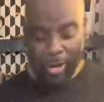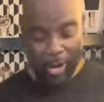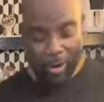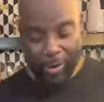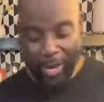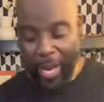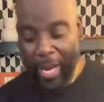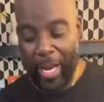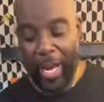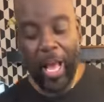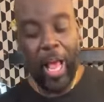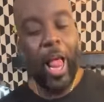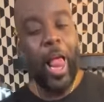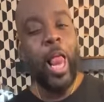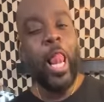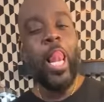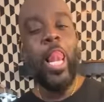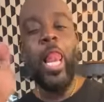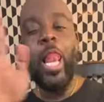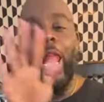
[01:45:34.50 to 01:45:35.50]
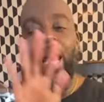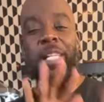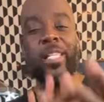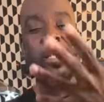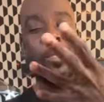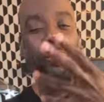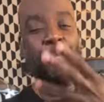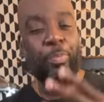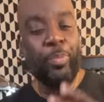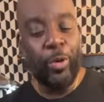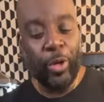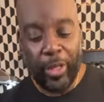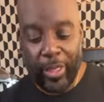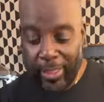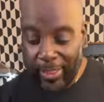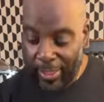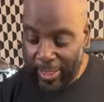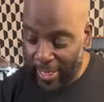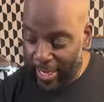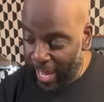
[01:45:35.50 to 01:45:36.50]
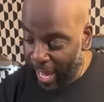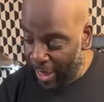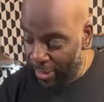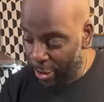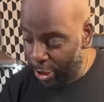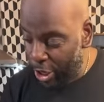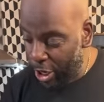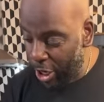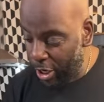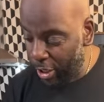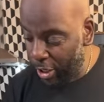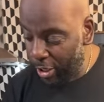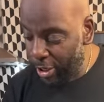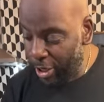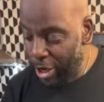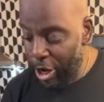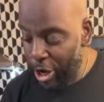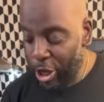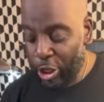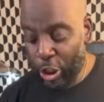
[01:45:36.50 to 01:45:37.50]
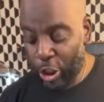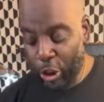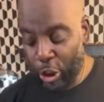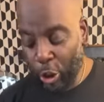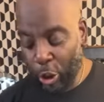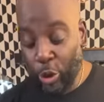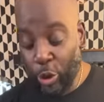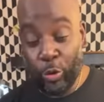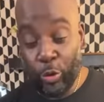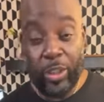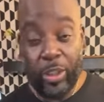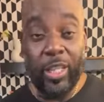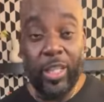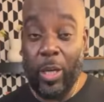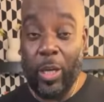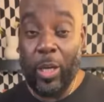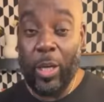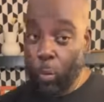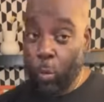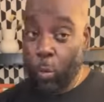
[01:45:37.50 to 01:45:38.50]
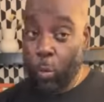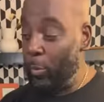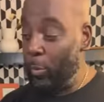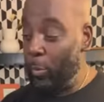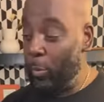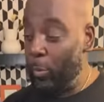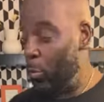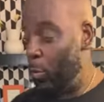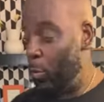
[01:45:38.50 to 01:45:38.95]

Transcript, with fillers: okay, okay. Let's put it together so you see what we're